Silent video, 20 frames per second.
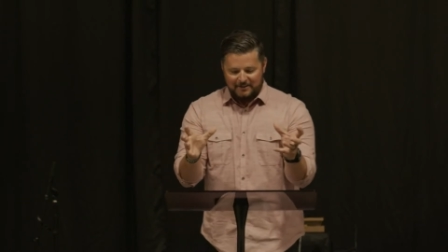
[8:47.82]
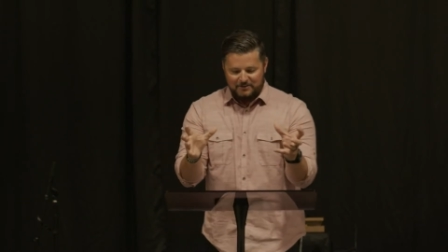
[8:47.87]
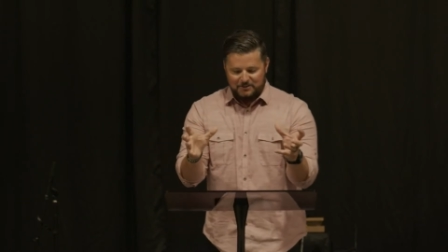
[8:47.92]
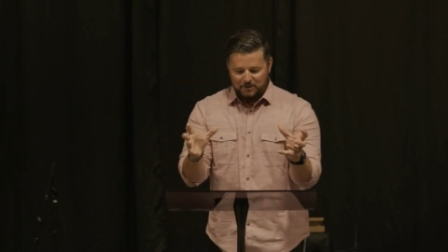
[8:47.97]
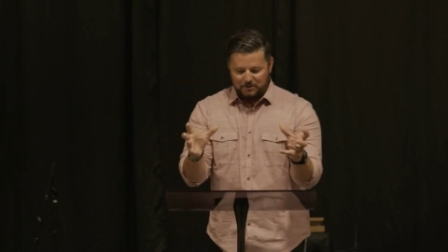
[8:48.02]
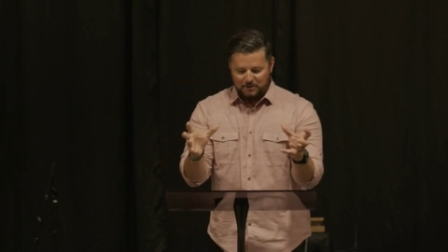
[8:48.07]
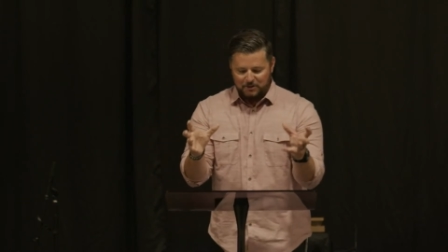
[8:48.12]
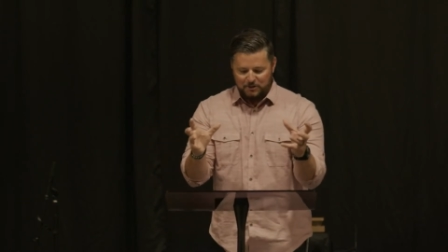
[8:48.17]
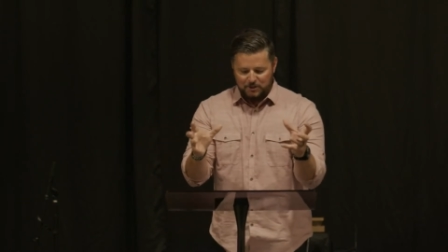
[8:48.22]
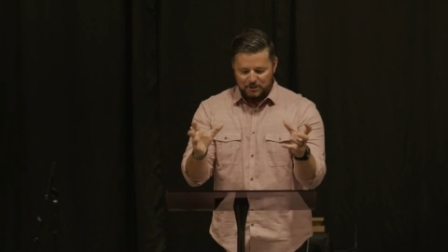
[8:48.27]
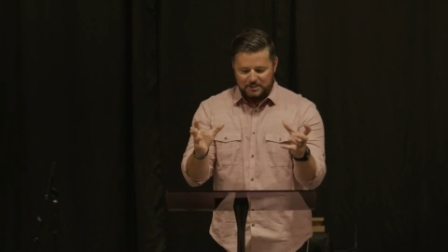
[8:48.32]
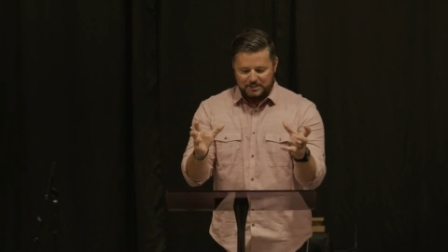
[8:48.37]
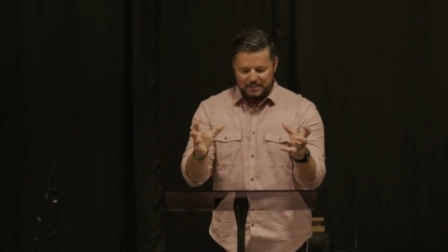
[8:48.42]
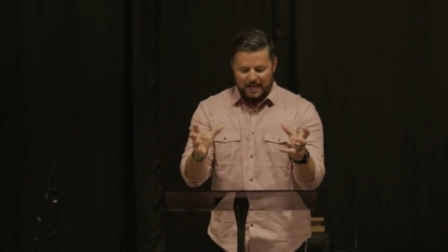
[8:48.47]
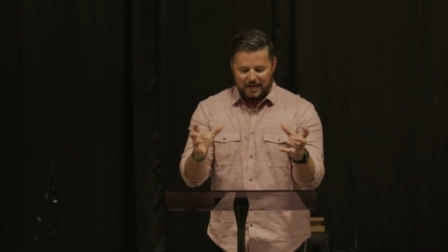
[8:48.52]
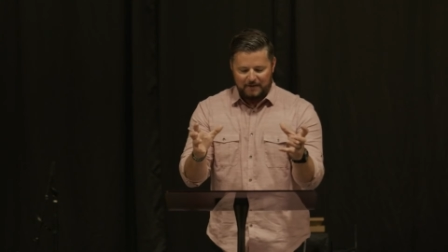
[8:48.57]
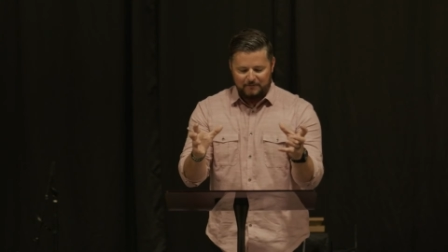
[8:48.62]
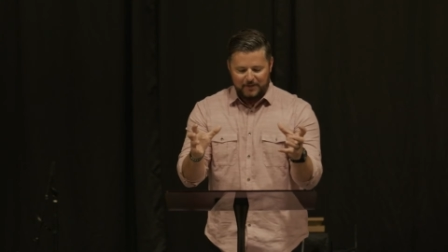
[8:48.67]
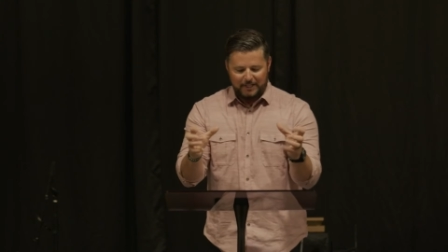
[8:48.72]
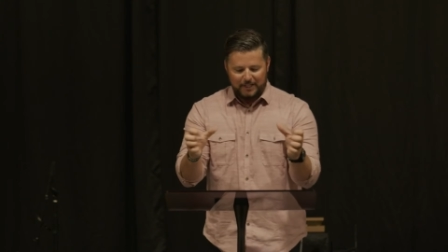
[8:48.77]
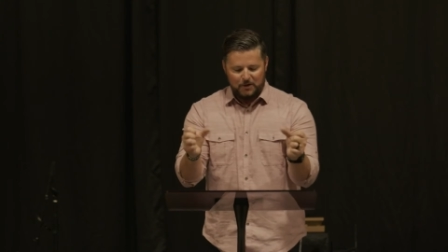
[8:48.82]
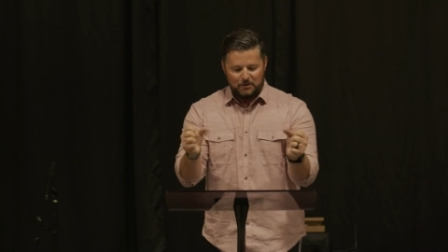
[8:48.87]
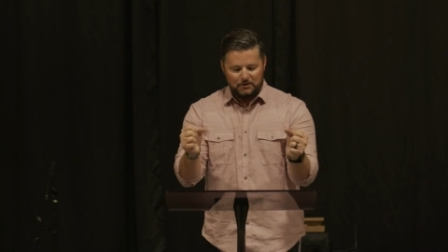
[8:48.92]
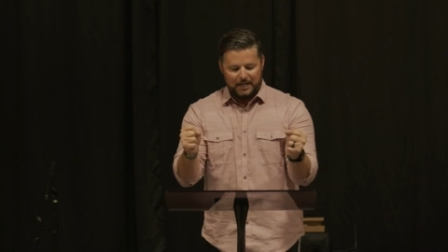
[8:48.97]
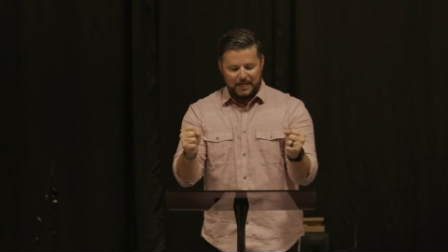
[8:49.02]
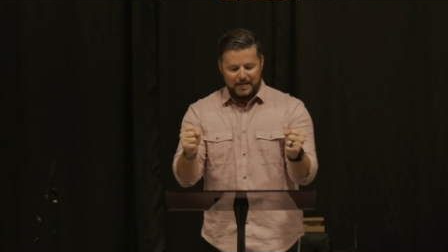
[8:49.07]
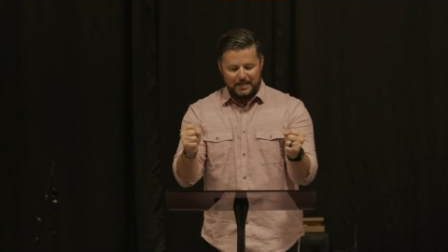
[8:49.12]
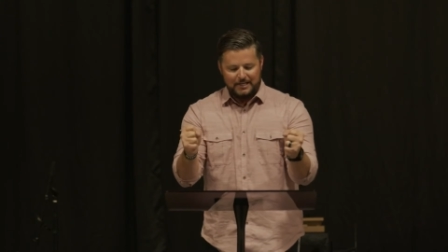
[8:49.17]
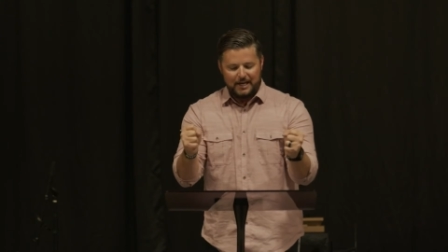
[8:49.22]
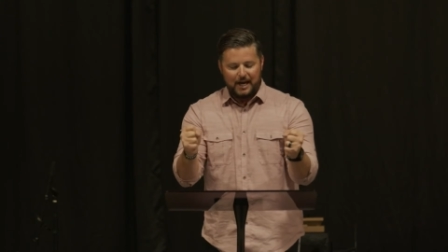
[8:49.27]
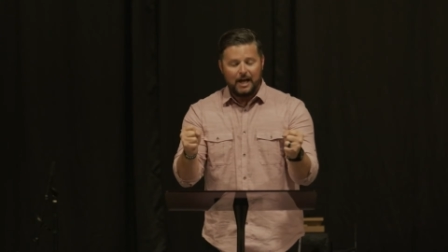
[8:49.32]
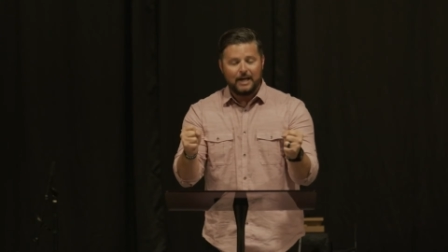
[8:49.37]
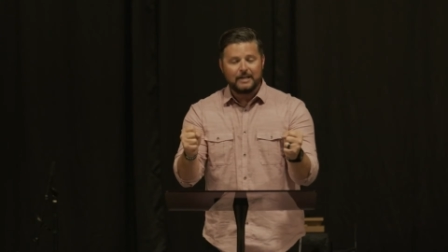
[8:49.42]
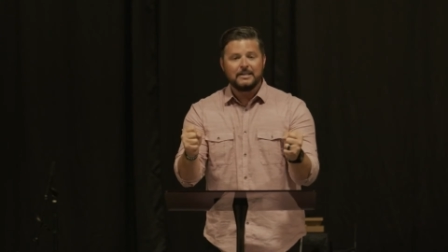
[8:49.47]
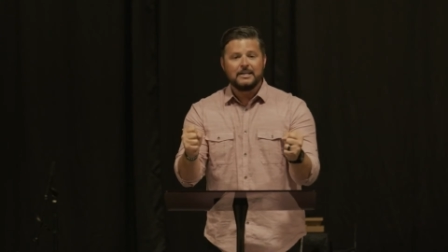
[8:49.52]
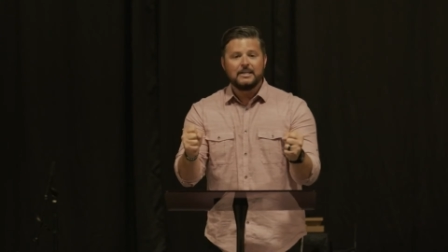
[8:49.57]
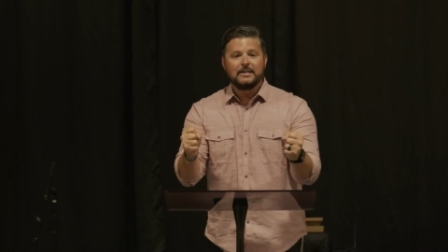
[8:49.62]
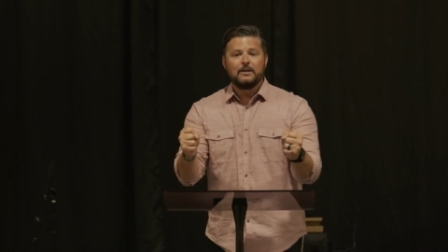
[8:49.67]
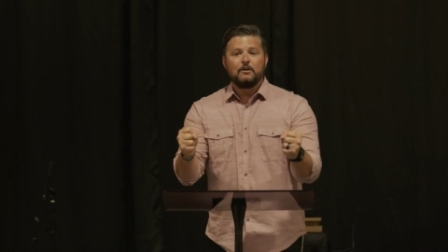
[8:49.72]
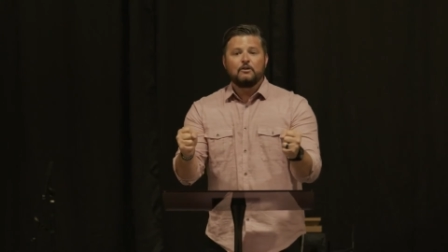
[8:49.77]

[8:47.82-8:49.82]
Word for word: And so you're just kind of like, okay, God,